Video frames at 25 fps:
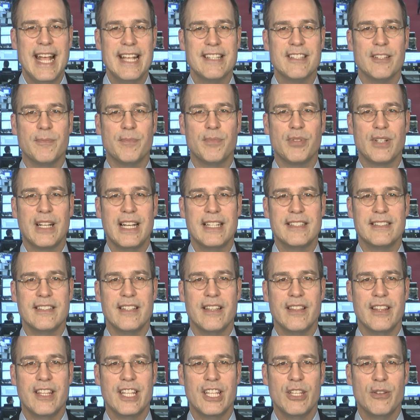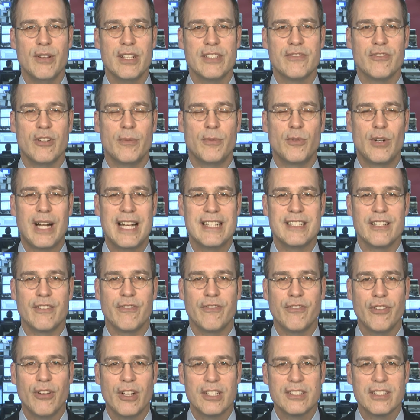asset prices in the US from rising
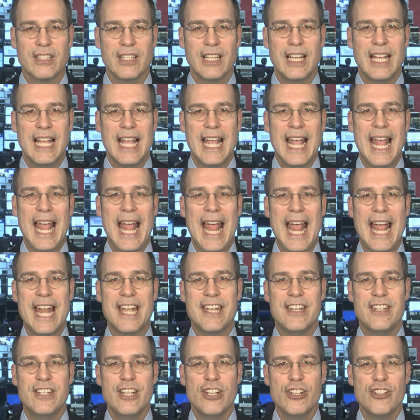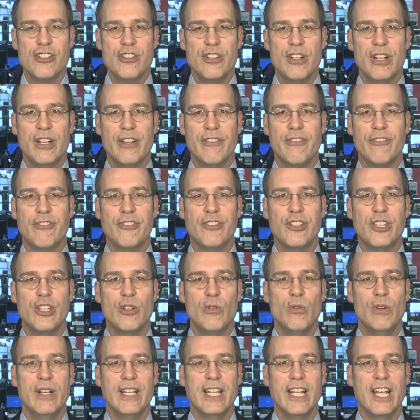further, additionally
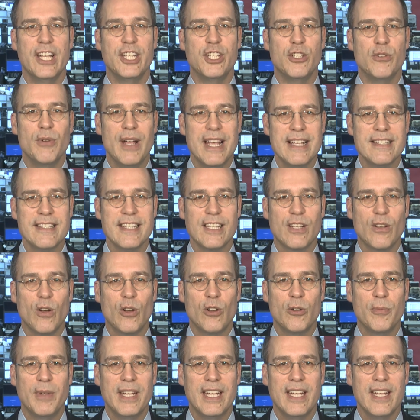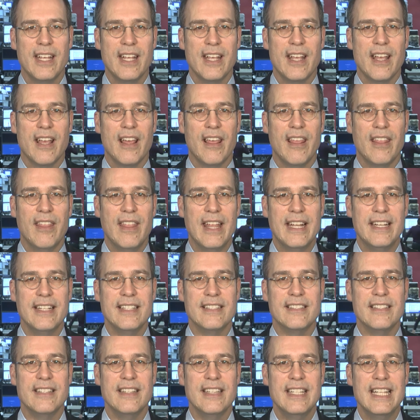fueling a US economy that
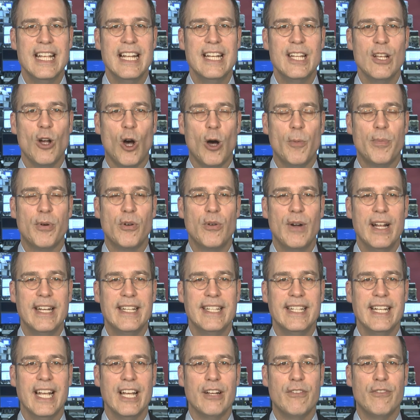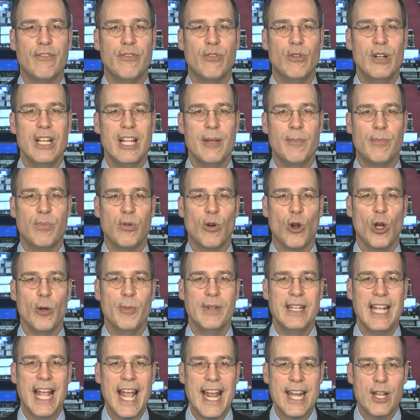is nearly operating at full
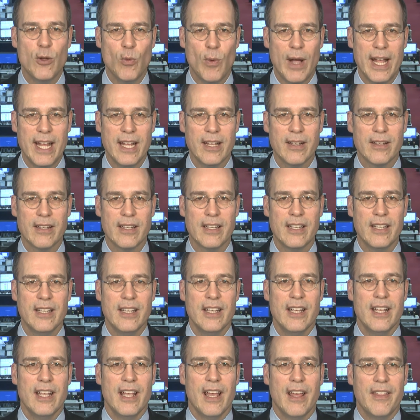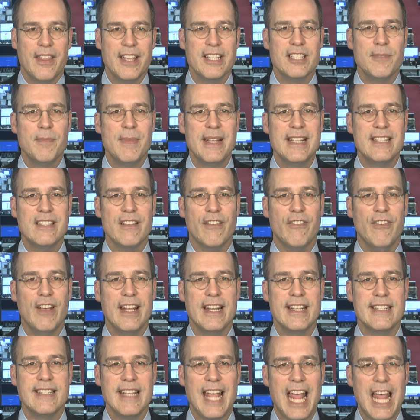employment anyway. This means the
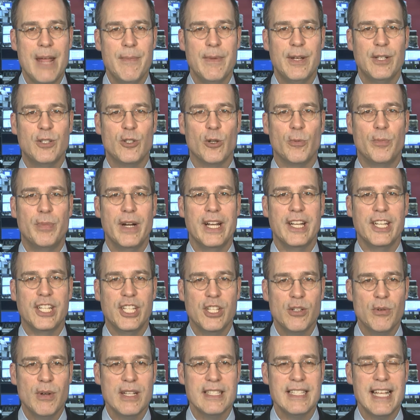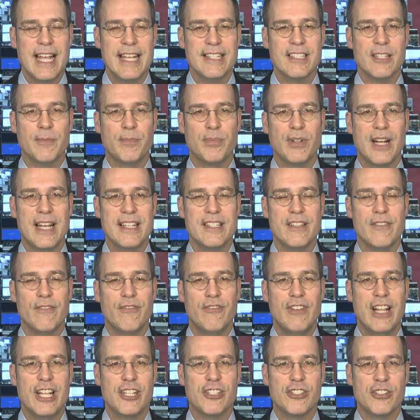Fed is aiming to bring US asset price
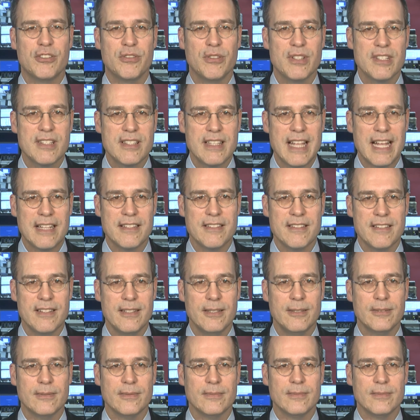inflation to a standstill.